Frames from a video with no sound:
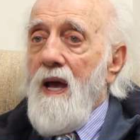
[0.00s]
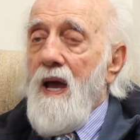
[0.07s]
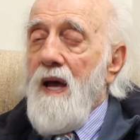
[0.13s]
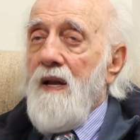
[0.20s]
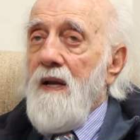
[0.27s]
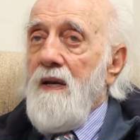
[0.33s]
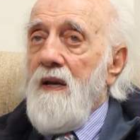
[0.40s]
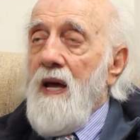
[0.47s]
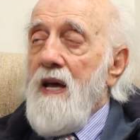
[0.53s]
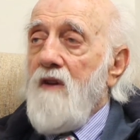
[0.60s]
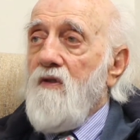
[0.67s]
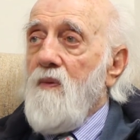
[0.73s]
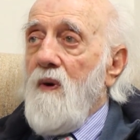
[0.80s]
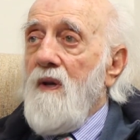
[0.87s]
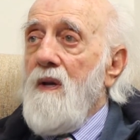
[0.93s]
And the
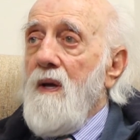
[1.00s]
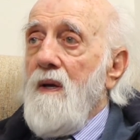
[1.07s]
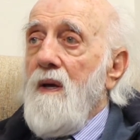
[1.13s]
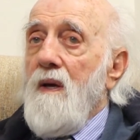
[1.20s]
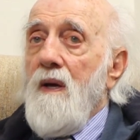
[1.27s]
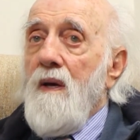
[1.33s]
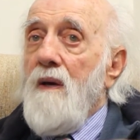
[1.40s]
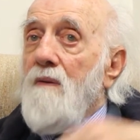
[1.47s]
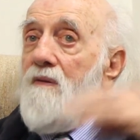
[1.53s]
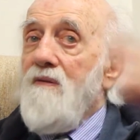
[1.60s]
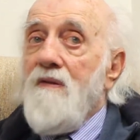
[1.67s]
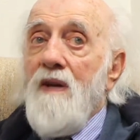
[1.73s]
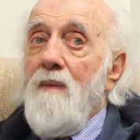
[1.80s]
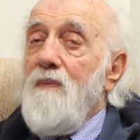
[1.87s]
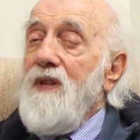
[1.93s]
next one is
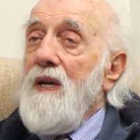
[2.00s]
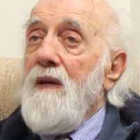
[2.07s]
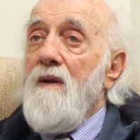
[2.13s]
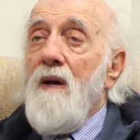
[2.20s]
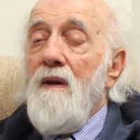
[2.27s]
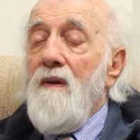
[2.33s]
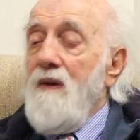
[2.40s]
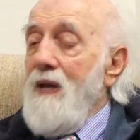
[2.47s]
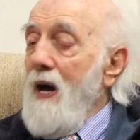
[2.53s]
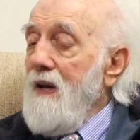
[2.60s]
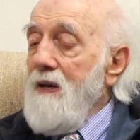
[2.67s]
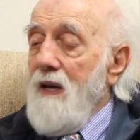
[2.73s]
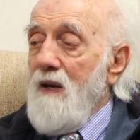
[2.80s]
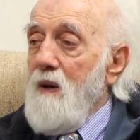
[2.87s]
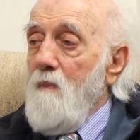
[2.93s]
something
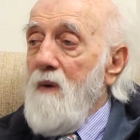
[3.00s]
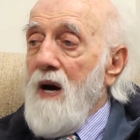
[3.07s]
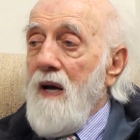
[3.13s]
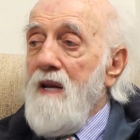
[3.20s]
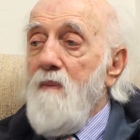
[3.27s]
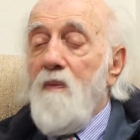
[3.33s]
not in the body,